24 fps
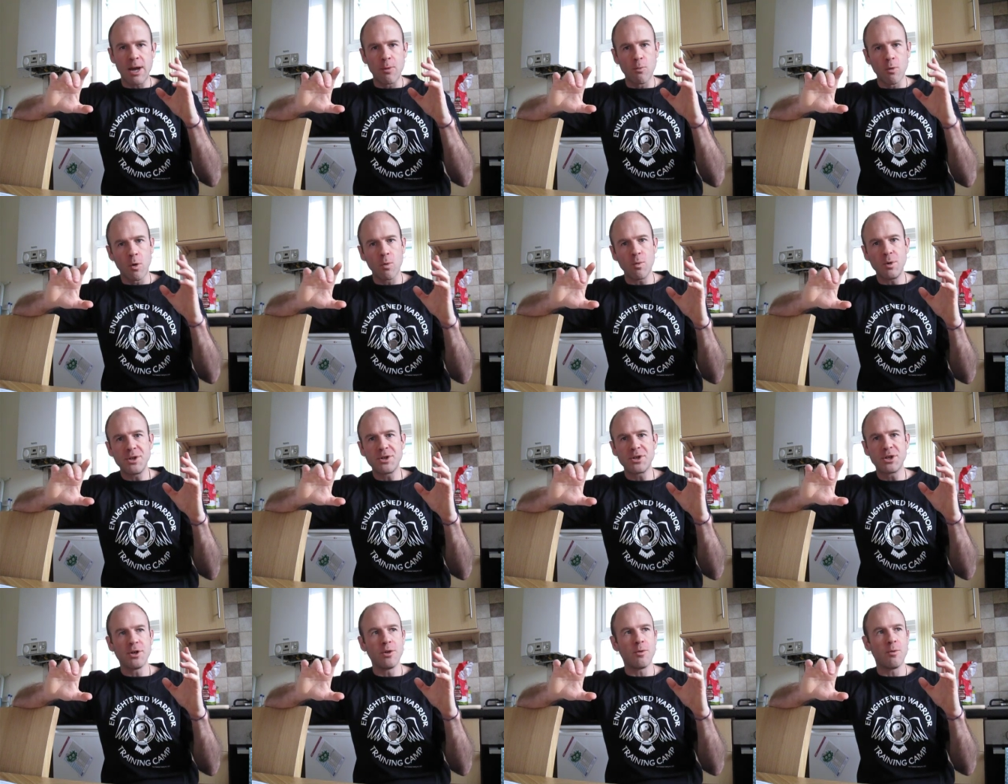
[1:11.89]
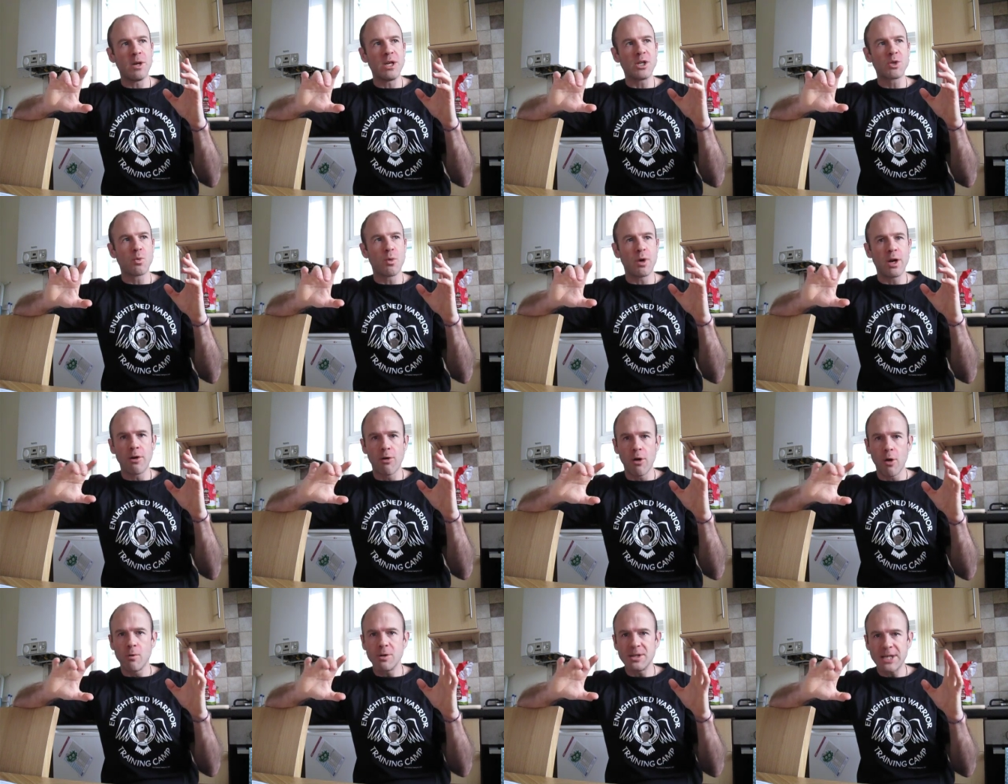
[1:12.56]
and what we do is
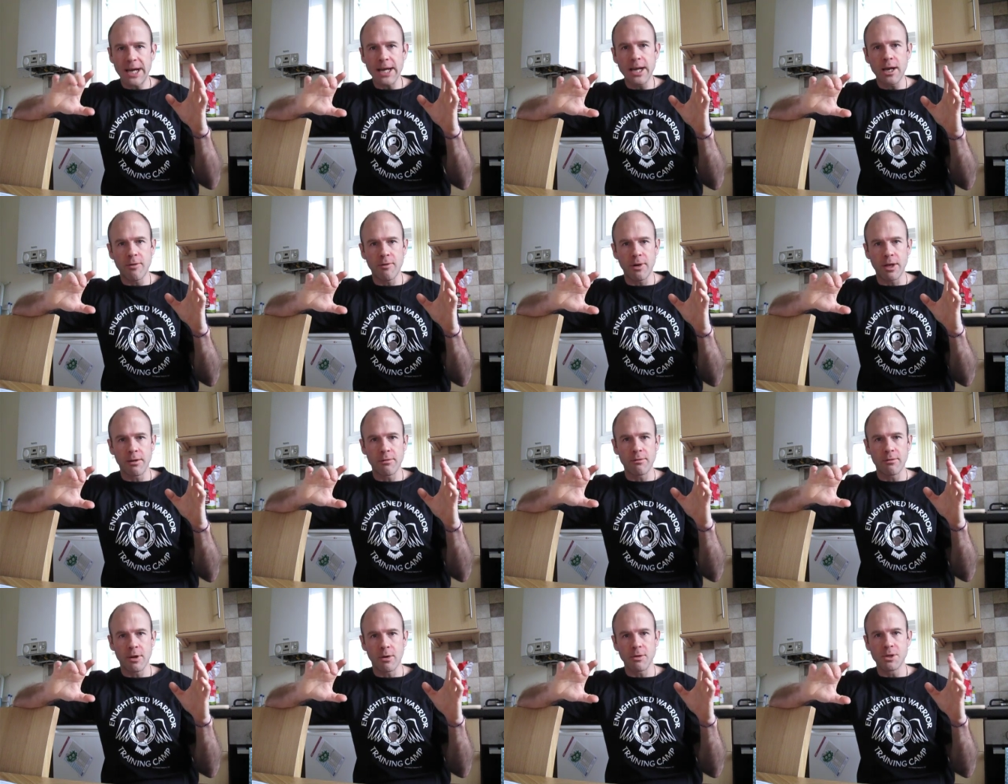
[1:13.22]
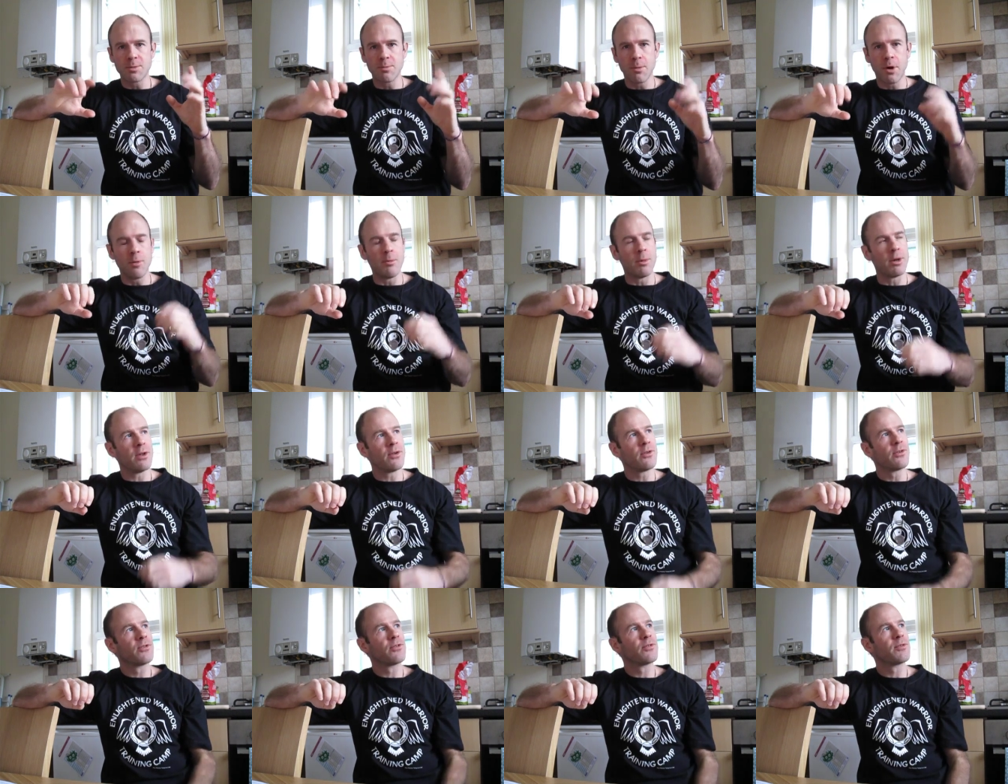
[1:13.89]
we are always anchoring those
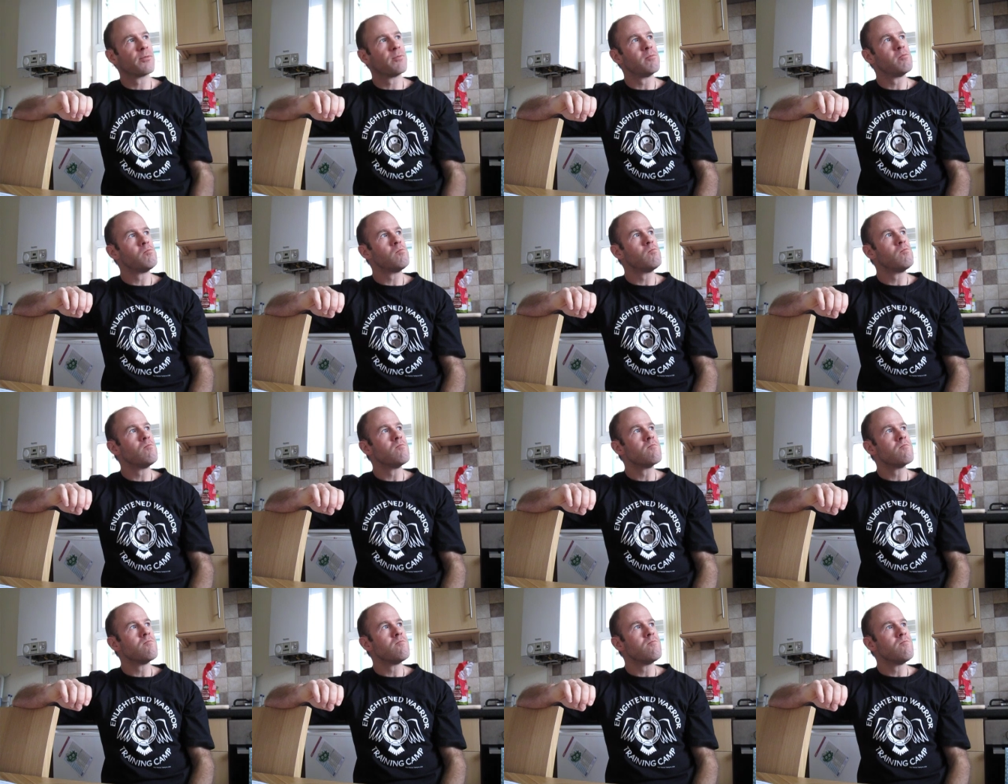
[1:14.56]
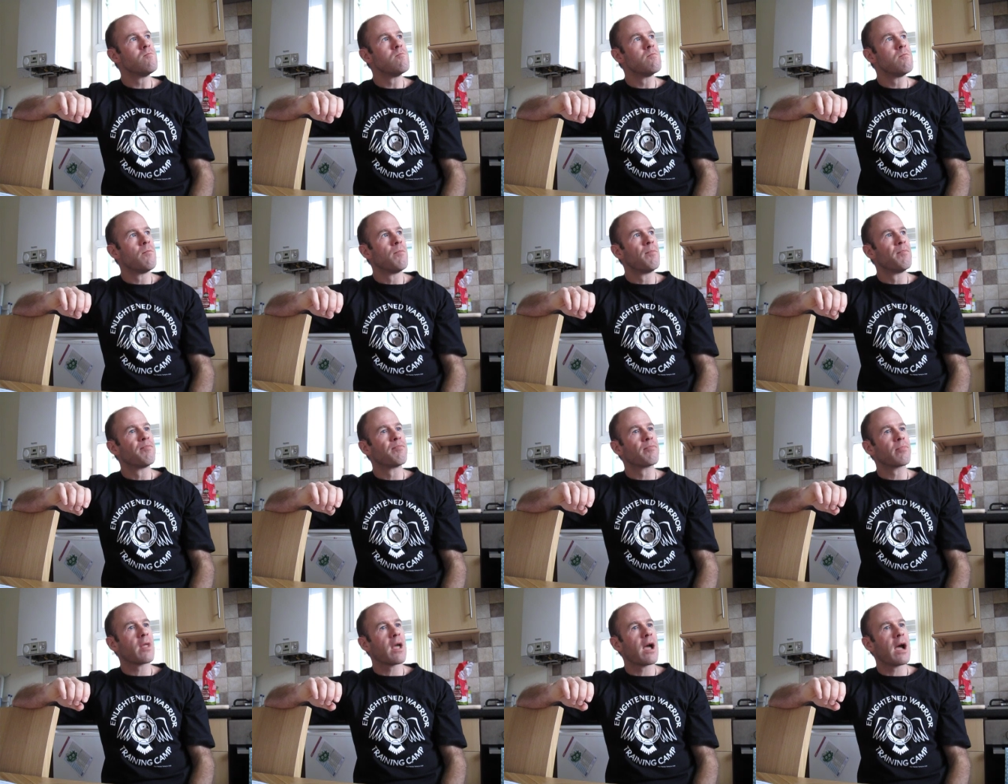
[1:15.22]
moments.
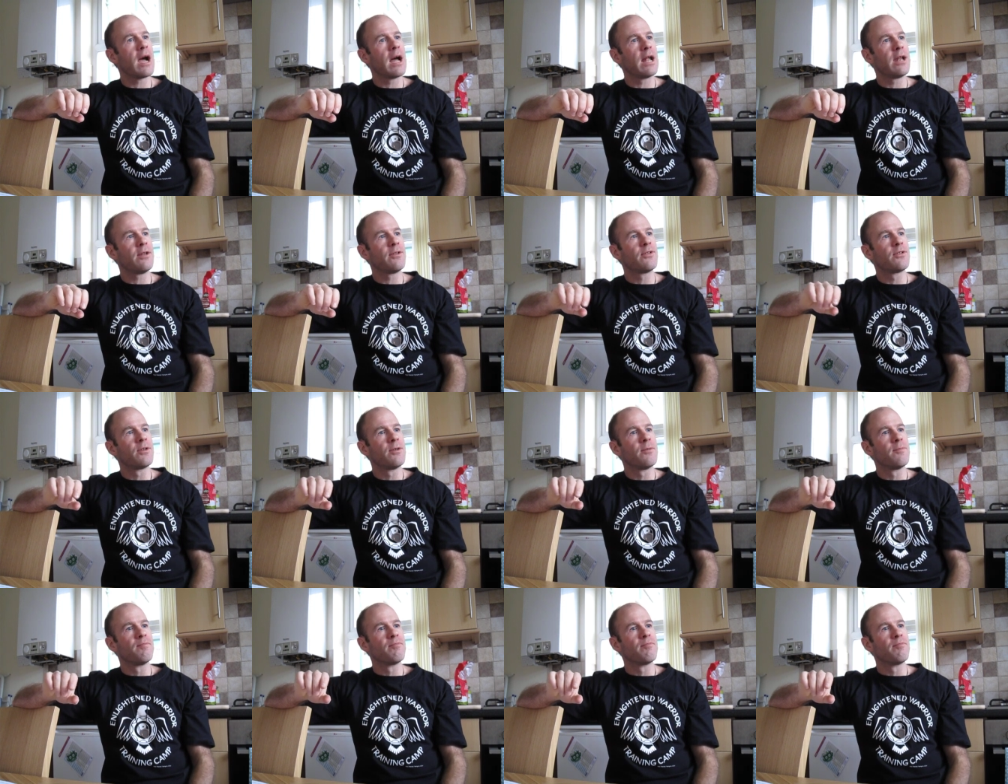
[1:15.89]
And